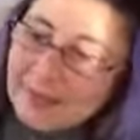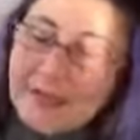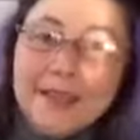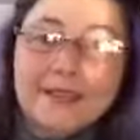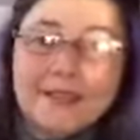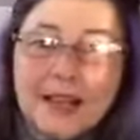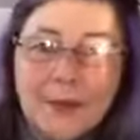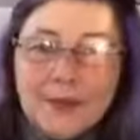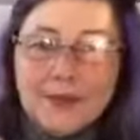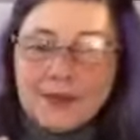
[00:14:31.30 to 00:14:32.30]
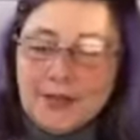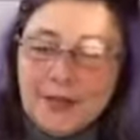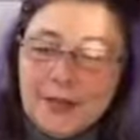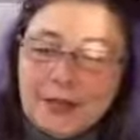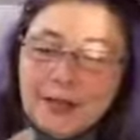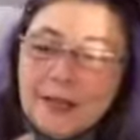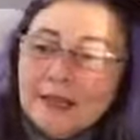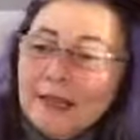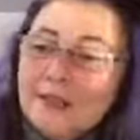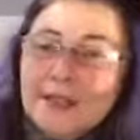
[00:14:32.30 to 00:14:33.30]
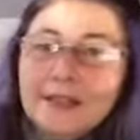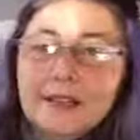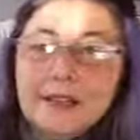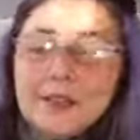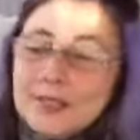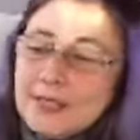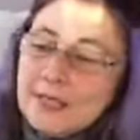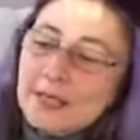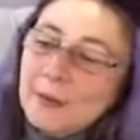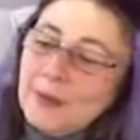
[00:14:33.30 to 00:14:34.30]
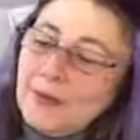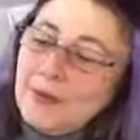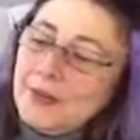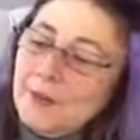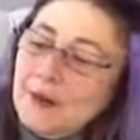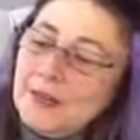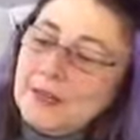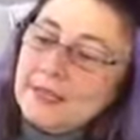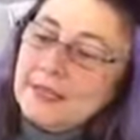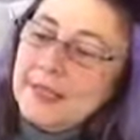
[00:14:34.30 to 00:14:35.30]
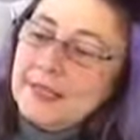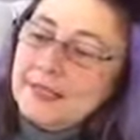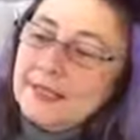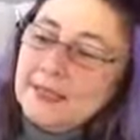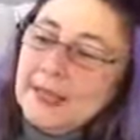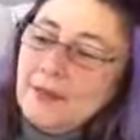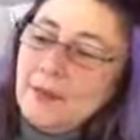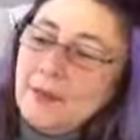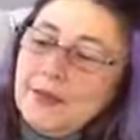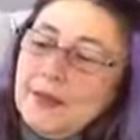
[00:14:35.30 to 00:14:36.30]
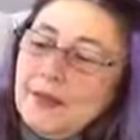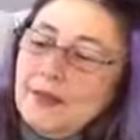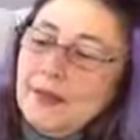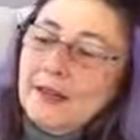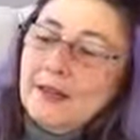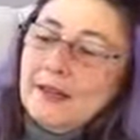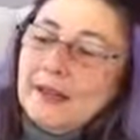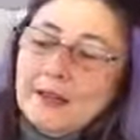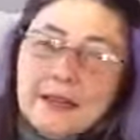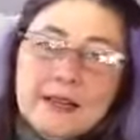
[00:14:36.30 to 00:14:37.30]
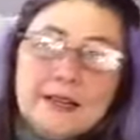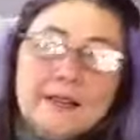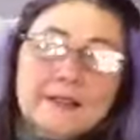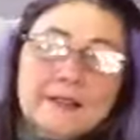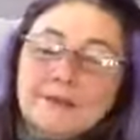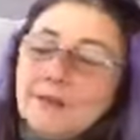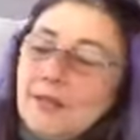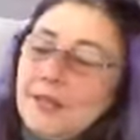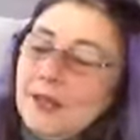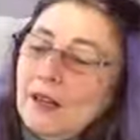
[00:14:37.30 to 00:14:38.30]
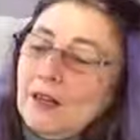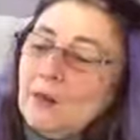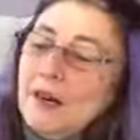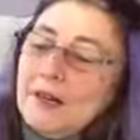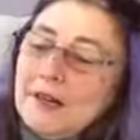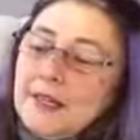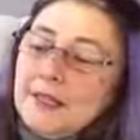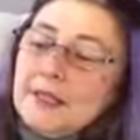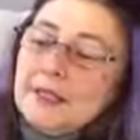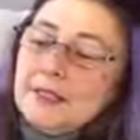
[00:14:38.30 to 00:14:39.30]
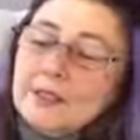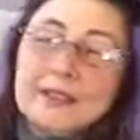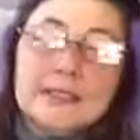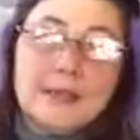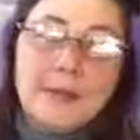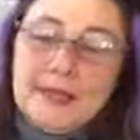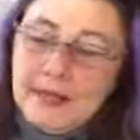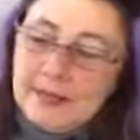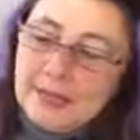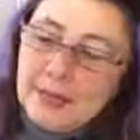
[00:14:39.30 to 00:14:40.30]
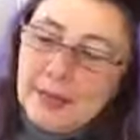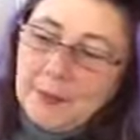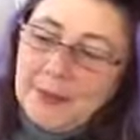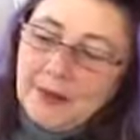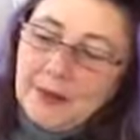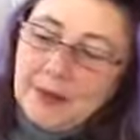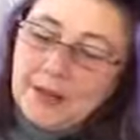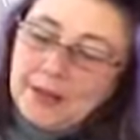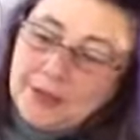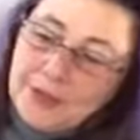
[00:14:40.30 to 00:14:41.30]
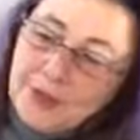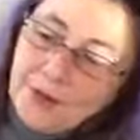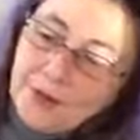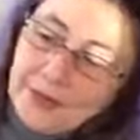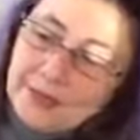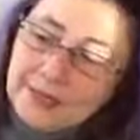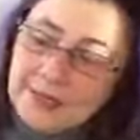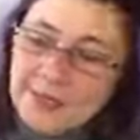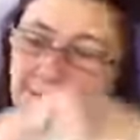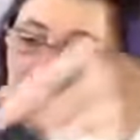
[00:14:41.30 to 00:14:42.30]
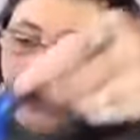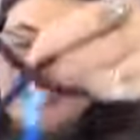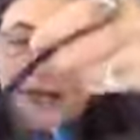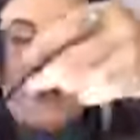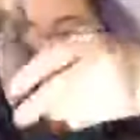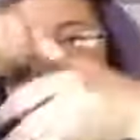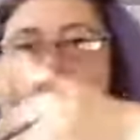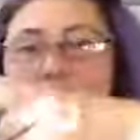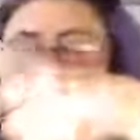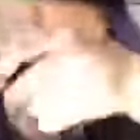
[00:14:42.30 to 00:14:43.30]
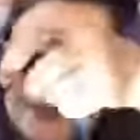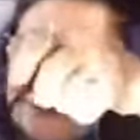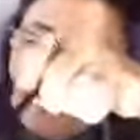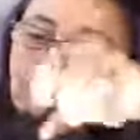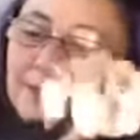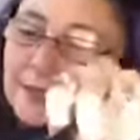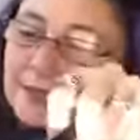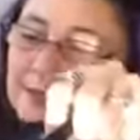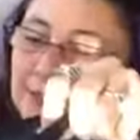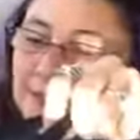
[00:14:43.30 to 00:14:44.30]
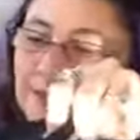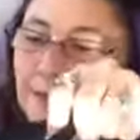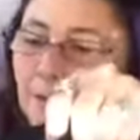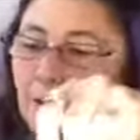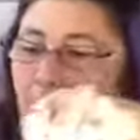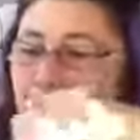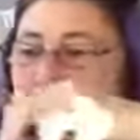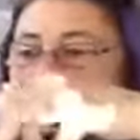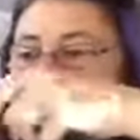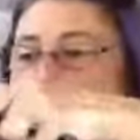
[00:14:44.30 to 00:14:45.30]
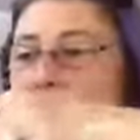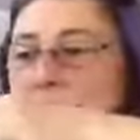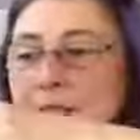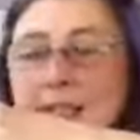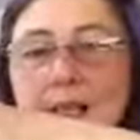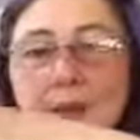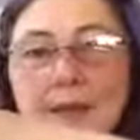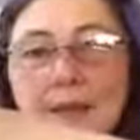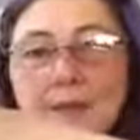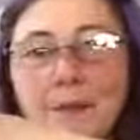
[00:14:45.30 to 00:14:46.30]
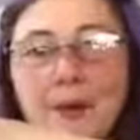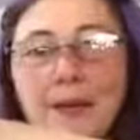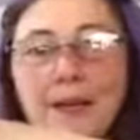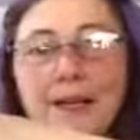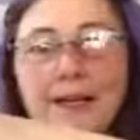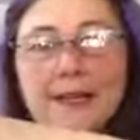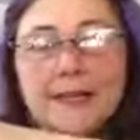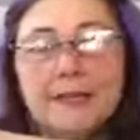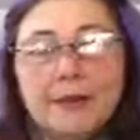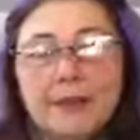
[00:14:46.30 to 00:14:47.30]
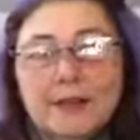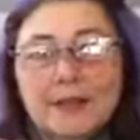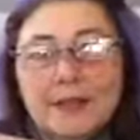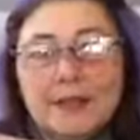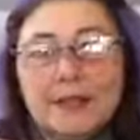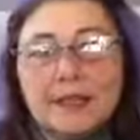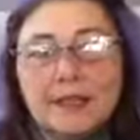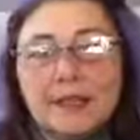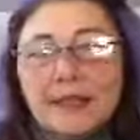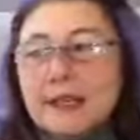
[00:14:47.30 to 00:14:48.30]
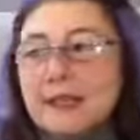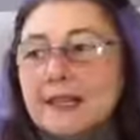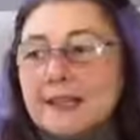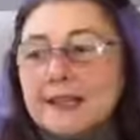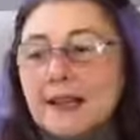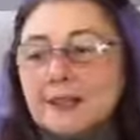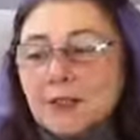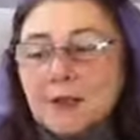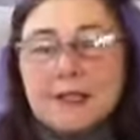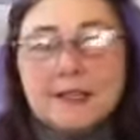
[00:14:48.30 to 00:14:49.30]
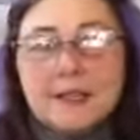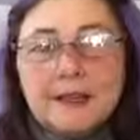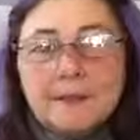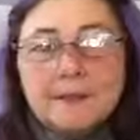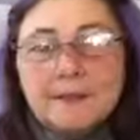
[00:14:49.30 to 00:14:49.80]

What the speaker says: And the top of your dog. And then the interesting thing about the Freedom harness is that it does have a bit of a what they call a martingale. It's a little slippy on the top here. So what I like to do once I have my dog in a harness is put my hand like under his tummy and pull on it and see what that feels like. It's not squeezing him.